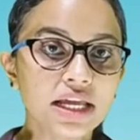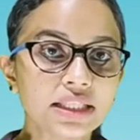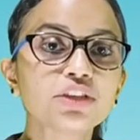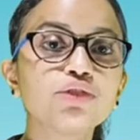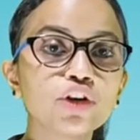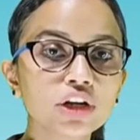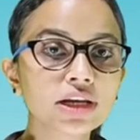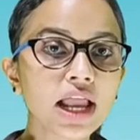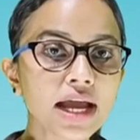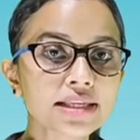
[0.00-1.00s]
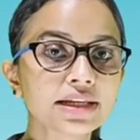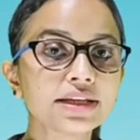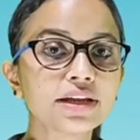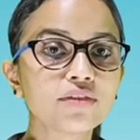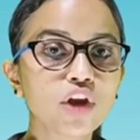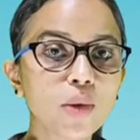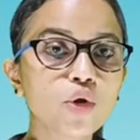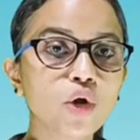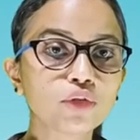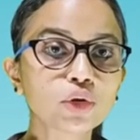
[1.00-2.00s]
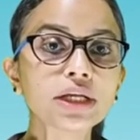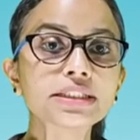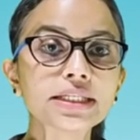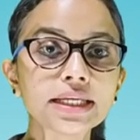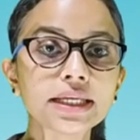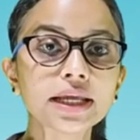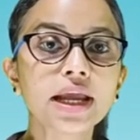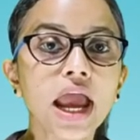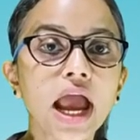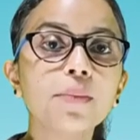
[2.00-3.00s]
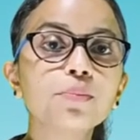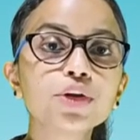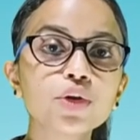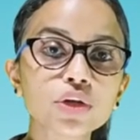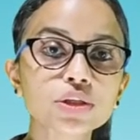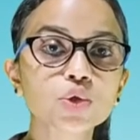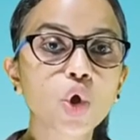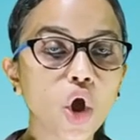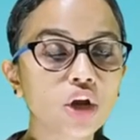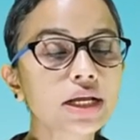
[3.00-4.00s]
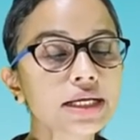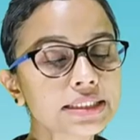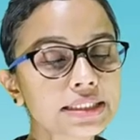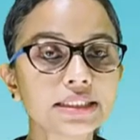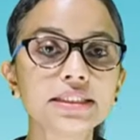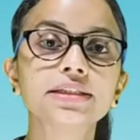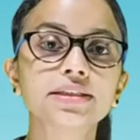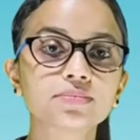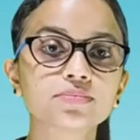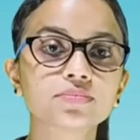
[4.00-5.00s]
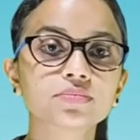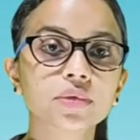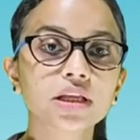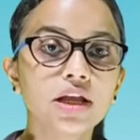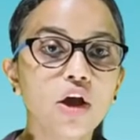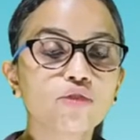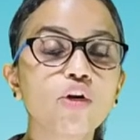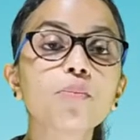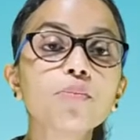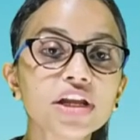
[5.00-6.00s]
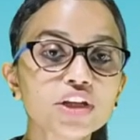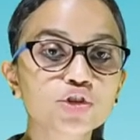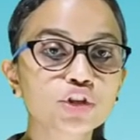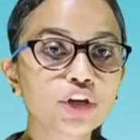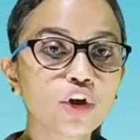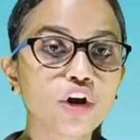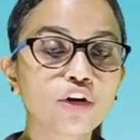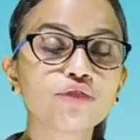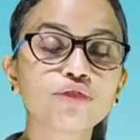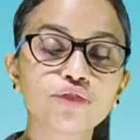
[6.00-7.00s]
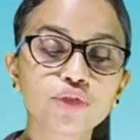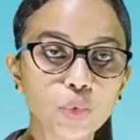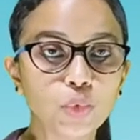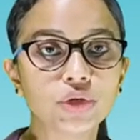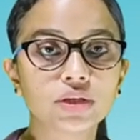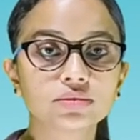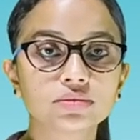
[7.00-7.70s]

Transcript: The fertilized and developed ovule containing embryo is called a seed. Formation of fruit.